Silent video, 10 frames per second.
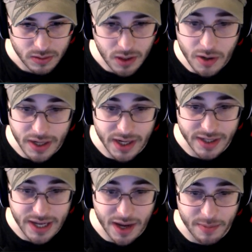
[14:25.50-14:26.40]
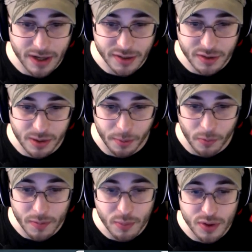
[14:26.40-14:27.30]
Okay, yeah, boundary requirement.
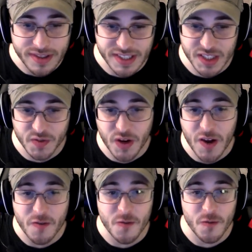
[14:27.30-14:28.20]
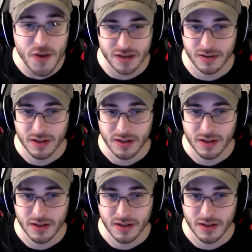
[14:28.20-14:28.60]
1.65 feet.